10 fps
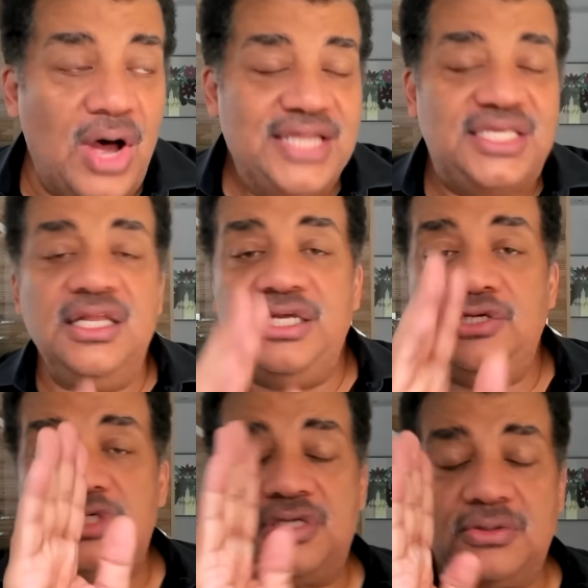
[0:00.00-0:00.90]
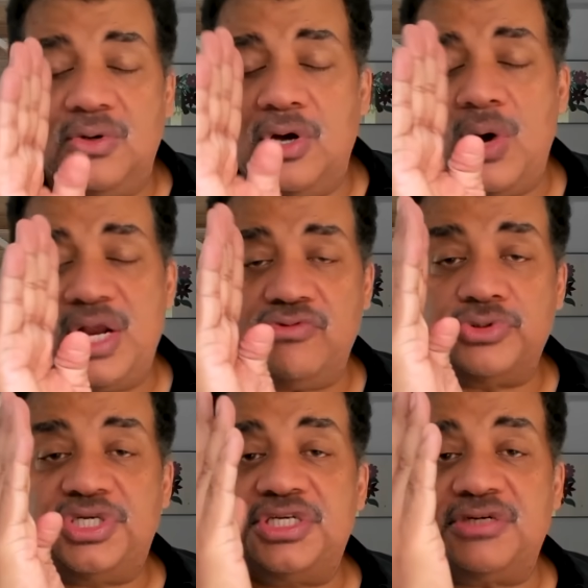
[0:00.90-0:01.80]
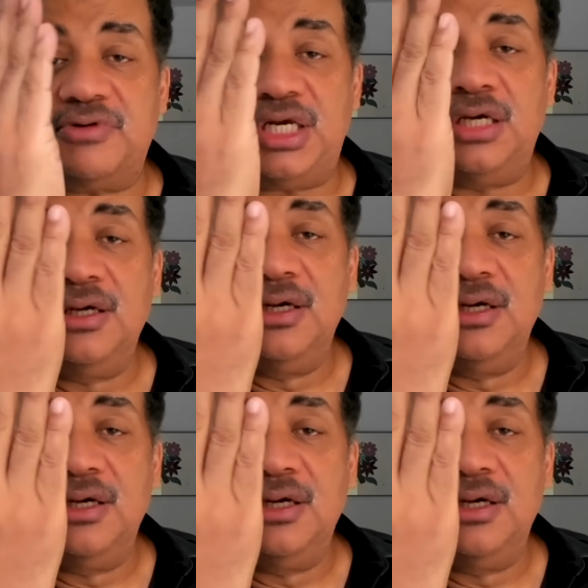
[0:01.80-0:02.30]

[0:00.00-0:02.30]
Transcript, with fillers: ideally, you should go on a rotisserie.